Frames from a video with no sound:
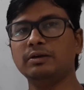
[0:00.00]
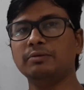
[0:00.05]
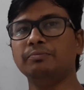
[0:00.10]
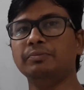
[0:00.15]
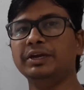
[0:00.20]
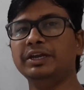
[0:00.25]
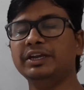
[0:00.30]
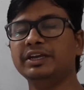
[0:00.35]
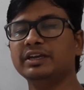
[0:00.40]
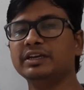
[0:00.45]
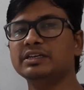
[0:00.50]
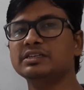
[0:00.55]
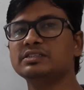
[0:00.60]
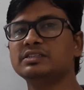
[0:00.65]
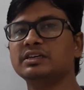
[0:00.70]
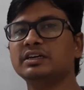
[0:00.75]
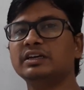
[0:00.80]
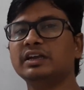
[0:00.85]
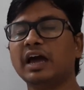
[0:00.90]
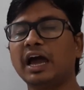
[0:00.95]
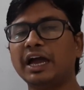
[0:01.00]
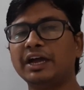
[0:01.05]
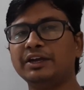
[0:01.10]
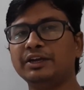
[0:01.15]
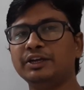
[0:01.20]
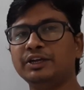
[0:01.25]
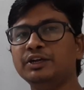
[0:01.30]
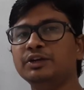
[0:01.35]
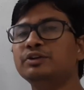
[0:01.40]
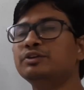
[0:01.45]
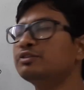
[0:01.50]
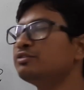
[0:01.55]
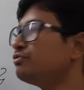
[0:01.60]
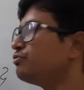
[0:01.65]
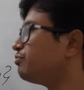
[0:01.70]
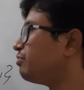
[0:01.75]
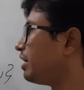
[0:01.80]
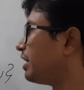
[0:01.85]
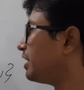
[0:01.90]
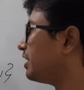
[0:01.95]
Meaning is that I need to
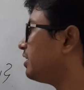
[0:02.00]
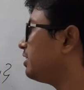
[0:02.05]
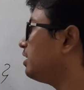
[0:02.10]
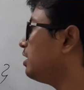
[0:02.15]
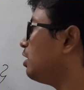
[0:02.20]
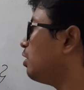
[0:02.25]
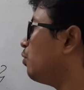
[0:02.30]
find